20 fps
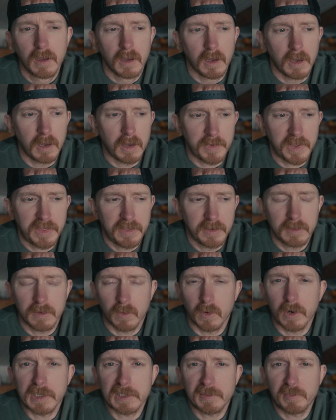I think
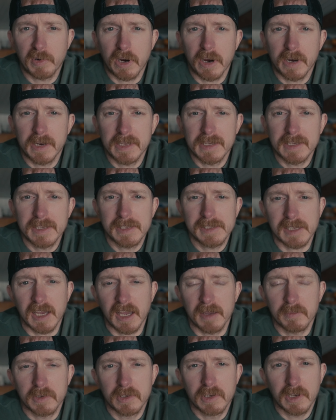the worst part is
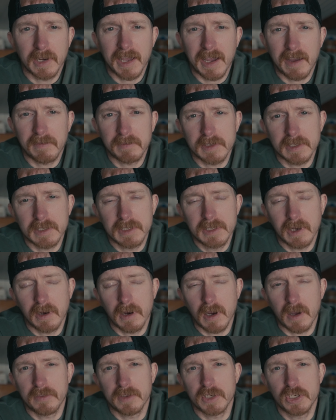I'm gonna have to
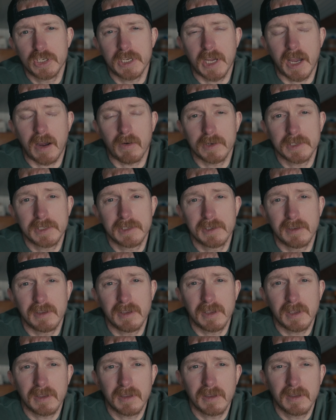tear out the shower
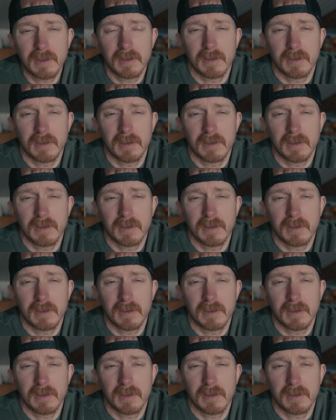ceiling.